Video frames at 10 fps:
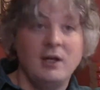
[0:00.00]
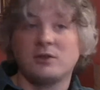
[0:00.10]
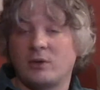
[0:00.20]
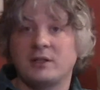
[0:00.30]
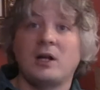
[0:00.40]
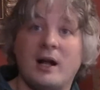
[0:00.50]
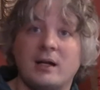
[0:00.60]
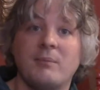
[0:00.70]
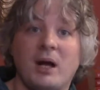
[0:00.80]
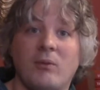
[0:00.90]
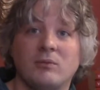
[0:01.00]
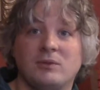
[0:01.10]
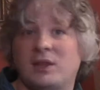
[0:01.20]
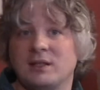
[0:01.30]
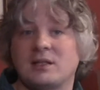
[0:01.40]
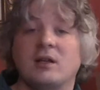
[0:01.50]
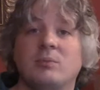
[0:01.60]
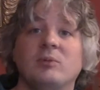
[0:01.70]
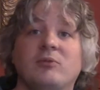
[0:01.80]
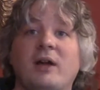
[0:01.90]
So I talk about things that
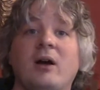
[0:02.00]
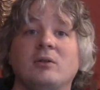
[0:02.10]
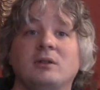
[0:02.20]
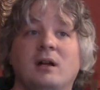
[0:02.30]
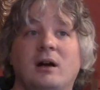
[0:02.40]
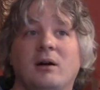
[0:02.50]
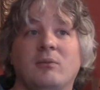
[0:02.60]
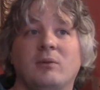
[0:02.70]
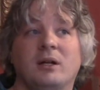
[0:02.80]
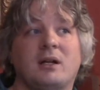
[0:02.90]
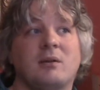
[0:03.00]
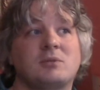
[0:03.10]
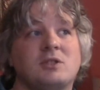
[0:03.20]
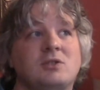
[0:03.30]
have been found when it comes